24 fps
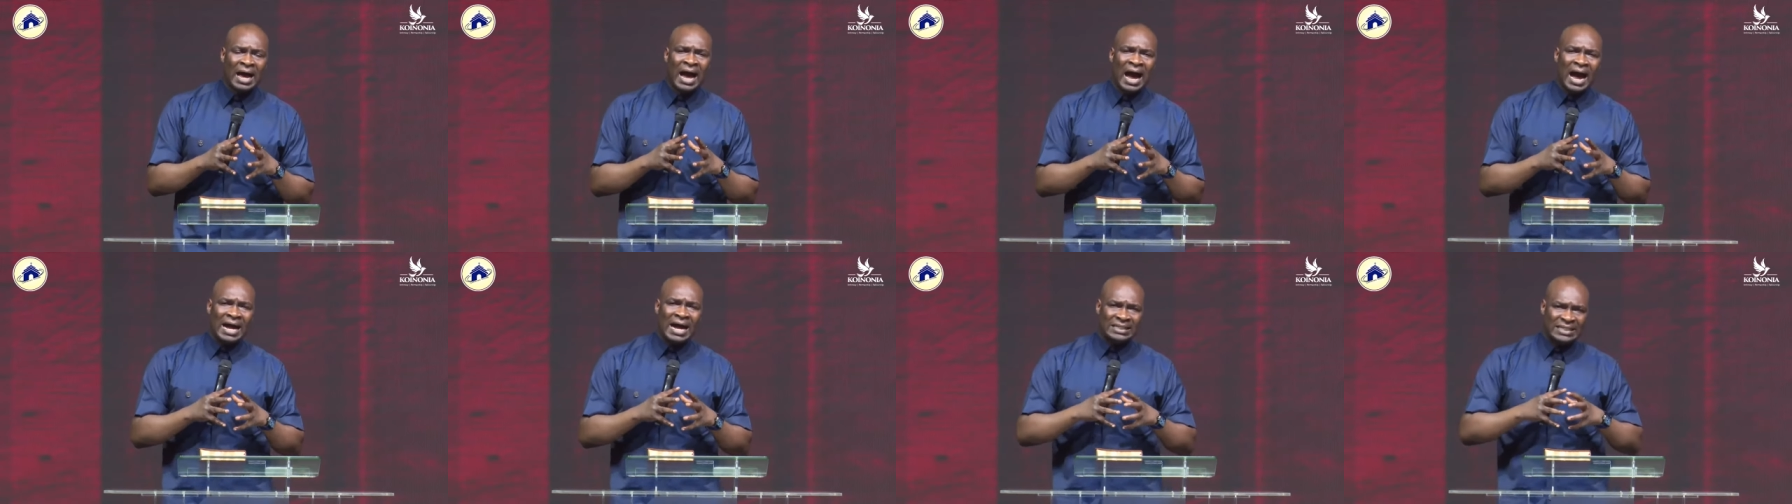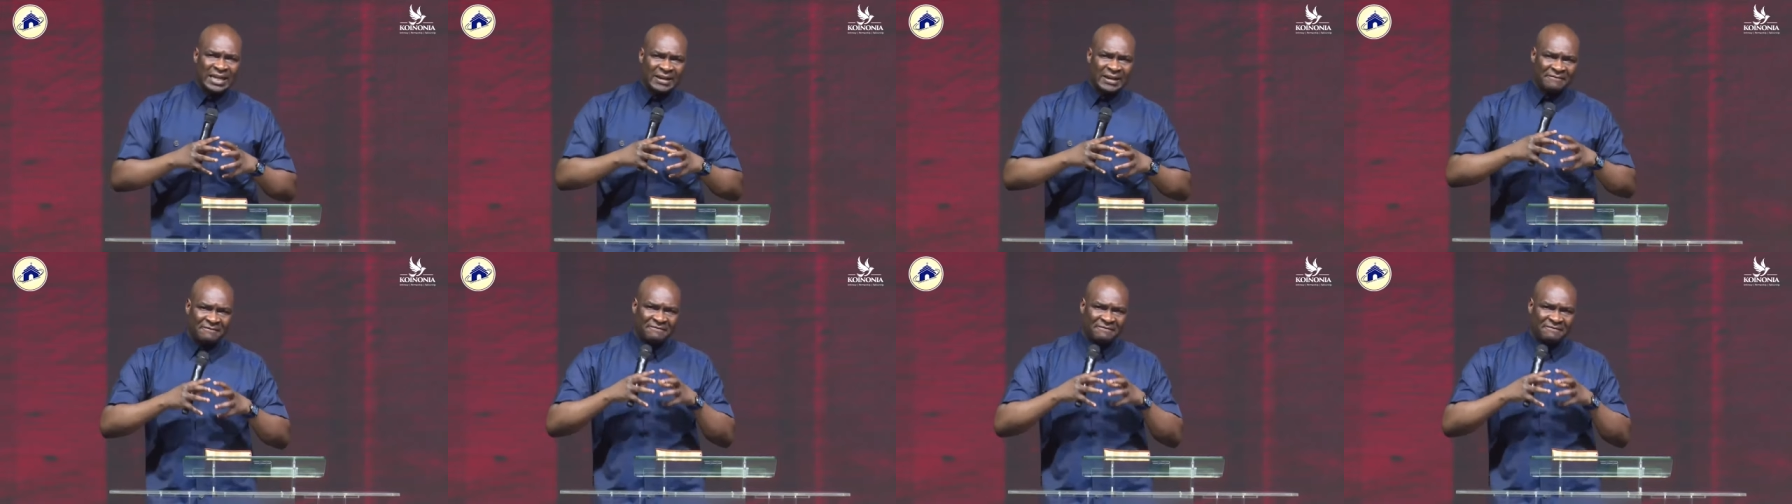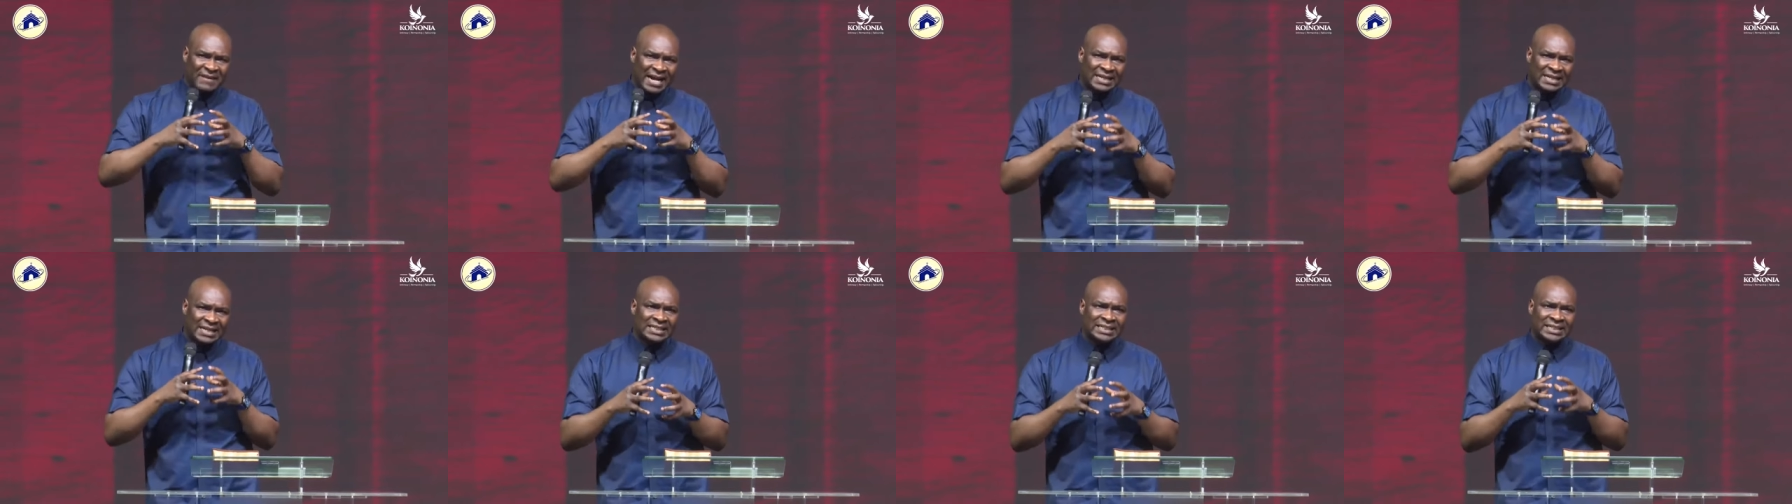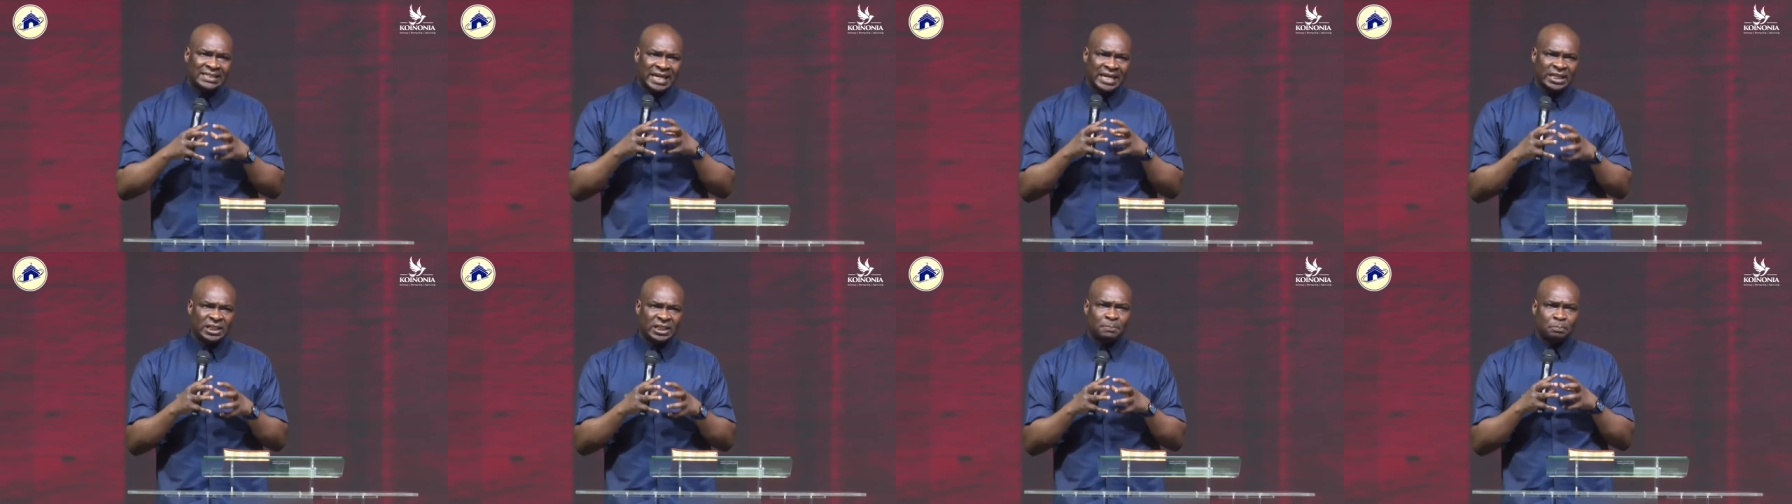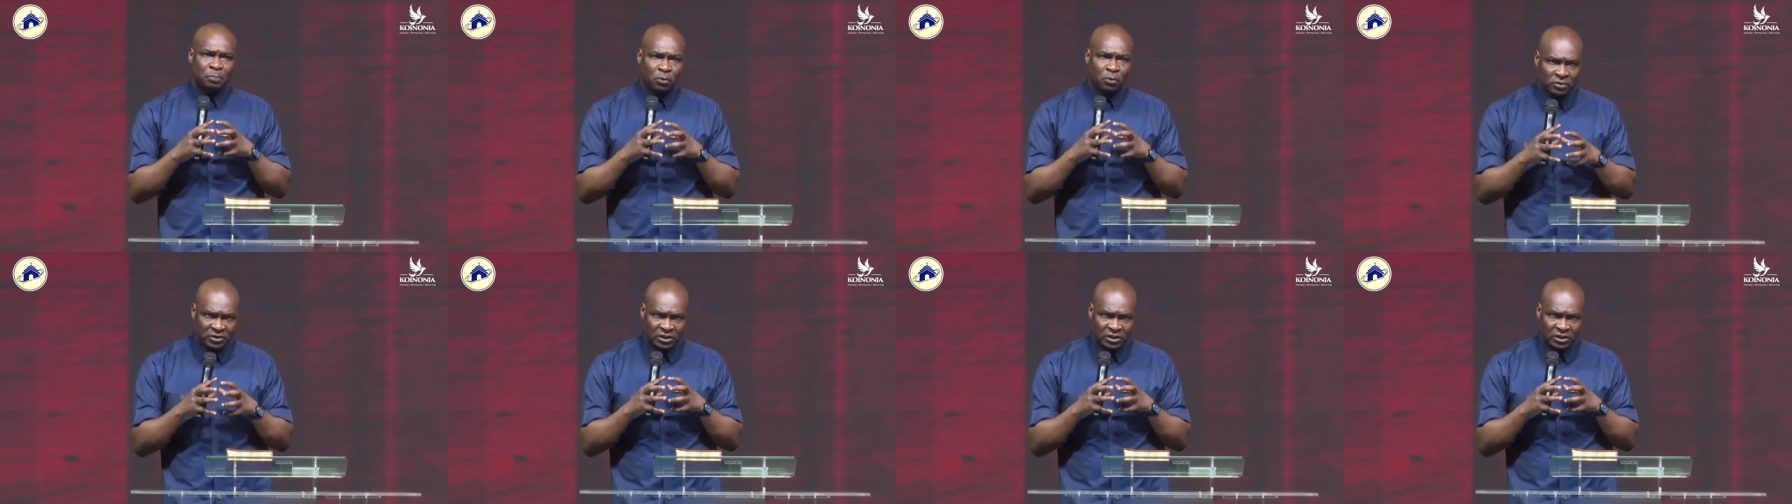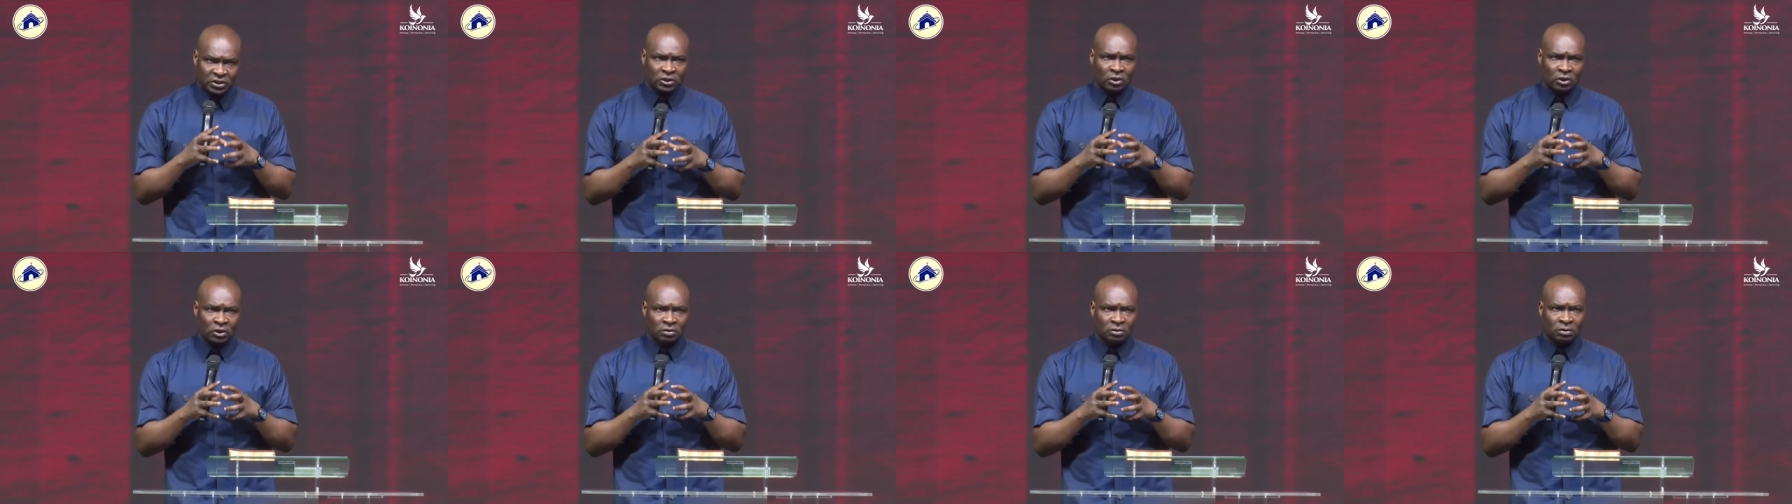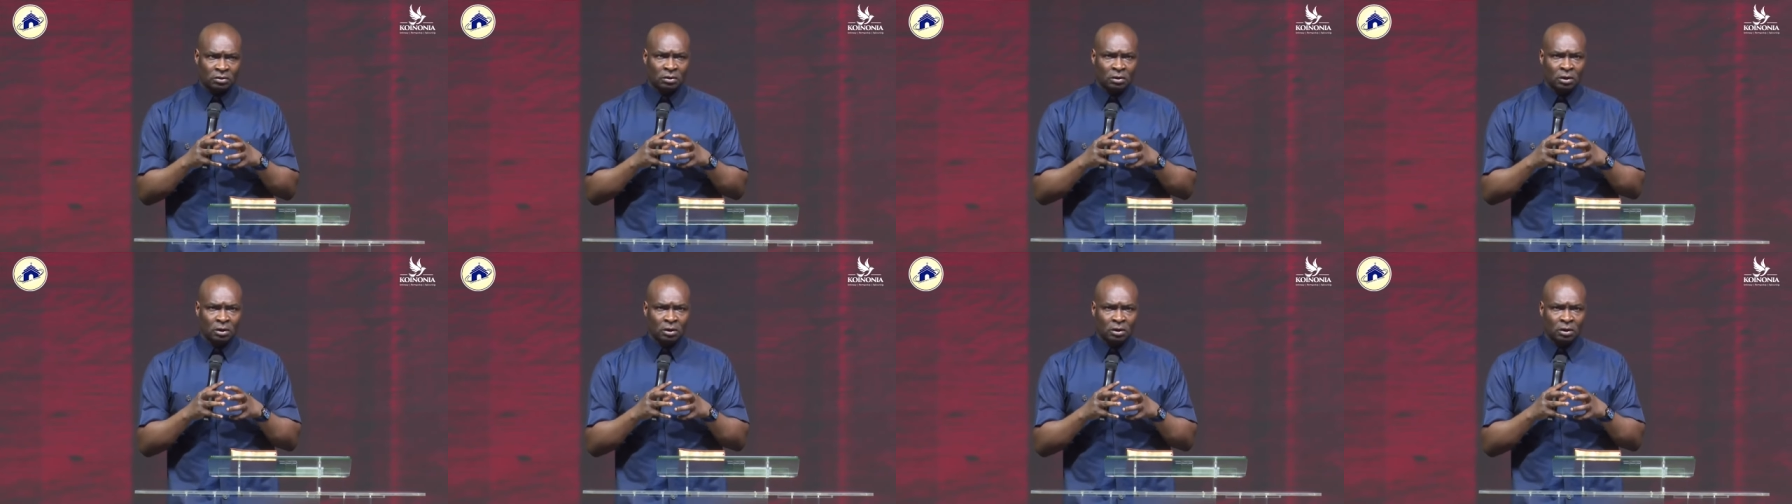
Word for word: at a vantage position